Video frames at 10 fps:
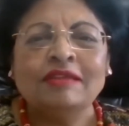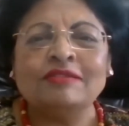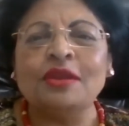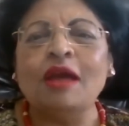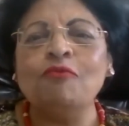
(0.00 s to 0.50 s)

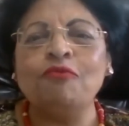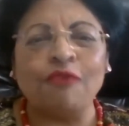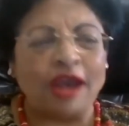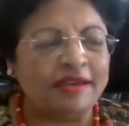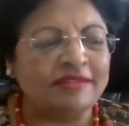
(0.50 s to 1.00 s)
So now,
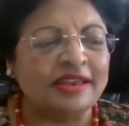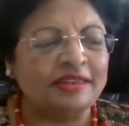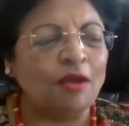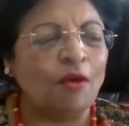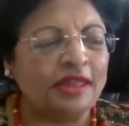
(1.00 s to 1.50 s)
friends
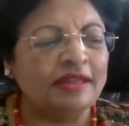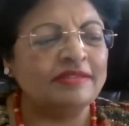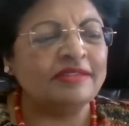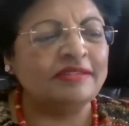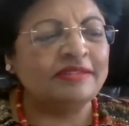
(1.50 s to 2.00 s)
in the
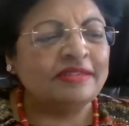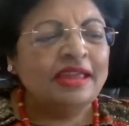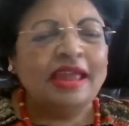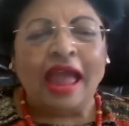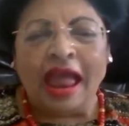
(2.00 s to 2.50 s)
audiences,
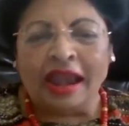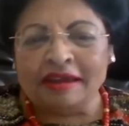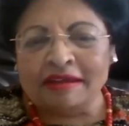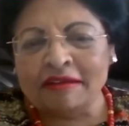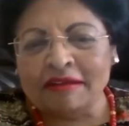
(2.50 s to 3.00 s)

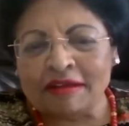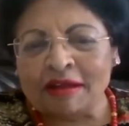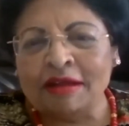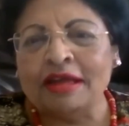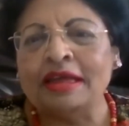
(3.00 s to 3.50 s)
and
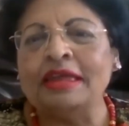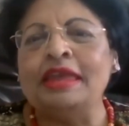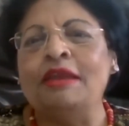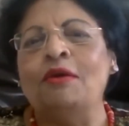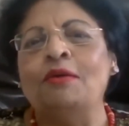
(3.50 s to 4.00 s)

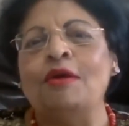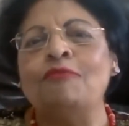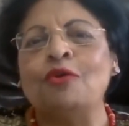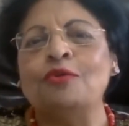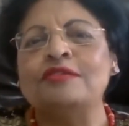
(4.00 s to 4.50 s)

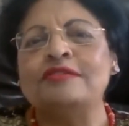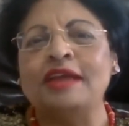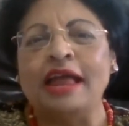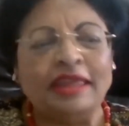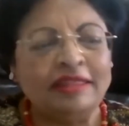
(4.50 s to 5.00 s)
of course,
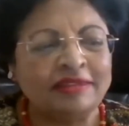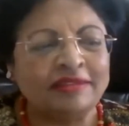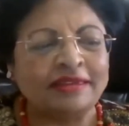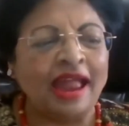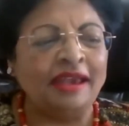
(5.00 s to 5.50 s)

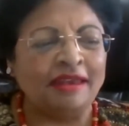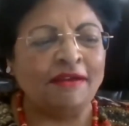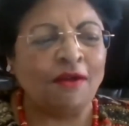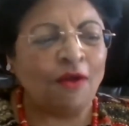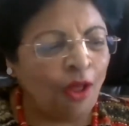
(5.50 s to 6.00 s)
Galit and
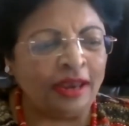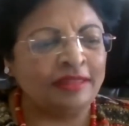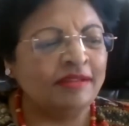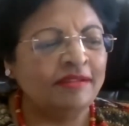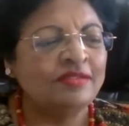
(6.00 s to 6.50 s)
all
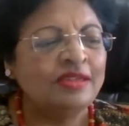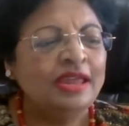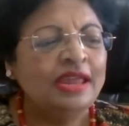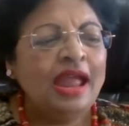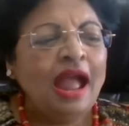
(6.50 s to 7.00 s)
others,
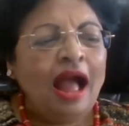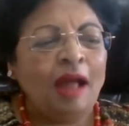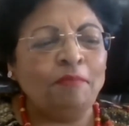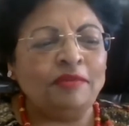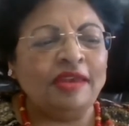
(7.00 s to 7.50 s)

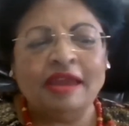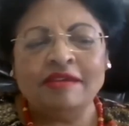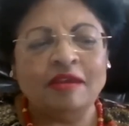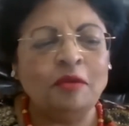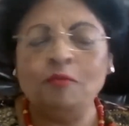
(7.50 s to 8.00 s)
I'm
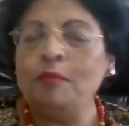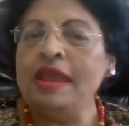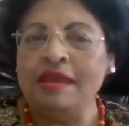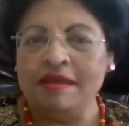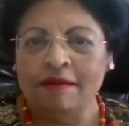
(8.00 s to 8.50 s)
delighted to
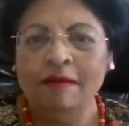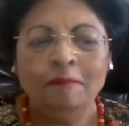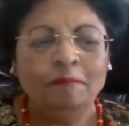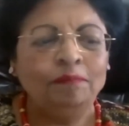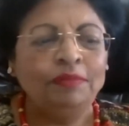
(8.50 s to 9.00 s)
be here.